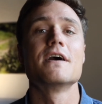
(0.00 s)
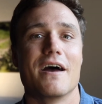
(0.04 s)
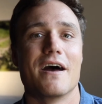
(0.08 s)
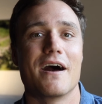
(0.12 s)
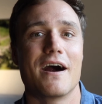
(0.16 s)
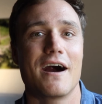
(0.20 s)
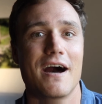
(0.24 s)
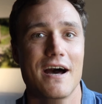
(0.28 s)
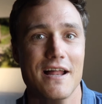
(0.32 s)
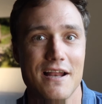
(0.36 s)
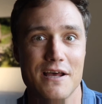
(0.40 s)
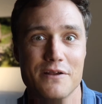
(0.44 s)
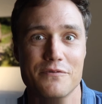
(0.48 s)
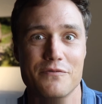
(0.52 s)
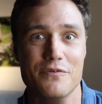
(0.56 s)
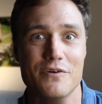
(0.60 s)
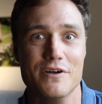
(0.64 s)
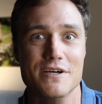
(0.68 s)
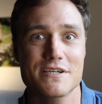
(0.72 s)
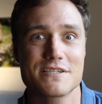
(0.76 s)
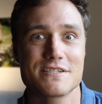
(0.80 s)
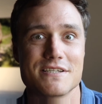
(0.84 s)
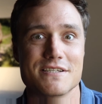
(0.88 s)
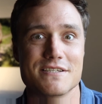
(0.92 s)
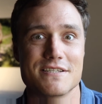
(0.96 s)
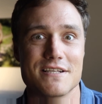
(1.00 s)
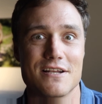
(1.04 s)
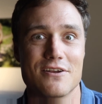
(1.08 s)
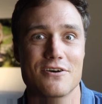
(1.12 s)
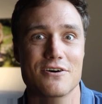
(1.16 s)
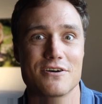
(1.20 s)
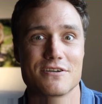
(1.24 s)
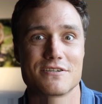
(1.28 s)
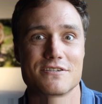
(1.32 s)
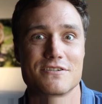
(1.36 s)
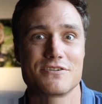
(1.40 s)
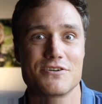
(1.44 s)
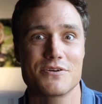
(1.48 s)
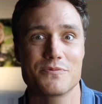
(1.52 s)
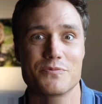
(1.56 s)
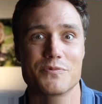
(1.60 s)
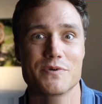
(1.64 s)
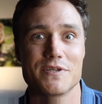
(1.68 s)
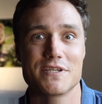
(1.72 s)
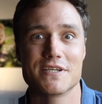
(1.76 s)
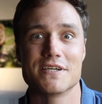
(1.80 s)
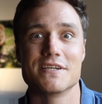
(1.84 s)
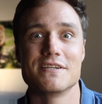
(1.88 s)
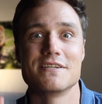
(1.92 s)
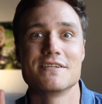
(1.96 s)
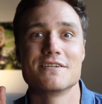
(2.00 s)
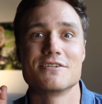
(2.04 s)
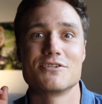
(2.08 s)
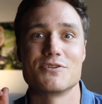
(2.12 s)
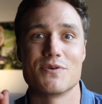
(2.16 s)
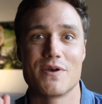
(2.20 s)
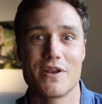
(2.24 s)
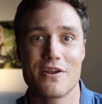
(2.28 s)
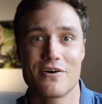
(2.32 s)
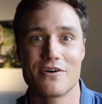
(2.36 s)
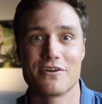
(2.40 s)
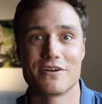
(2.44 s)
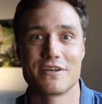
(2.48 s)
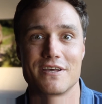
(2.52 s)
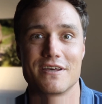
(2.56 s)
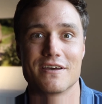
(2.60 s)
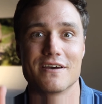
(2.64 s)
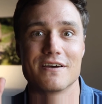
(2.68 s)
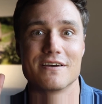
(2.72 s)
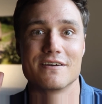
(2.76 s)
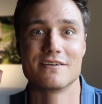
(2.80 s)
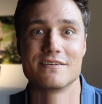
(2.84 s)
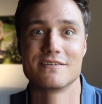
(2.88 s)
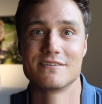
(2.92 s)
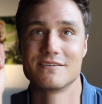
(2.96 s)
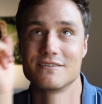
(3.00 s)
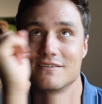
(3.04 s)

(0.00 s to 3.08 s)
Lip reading: Highlight for us is the last trip we did to Antarctica.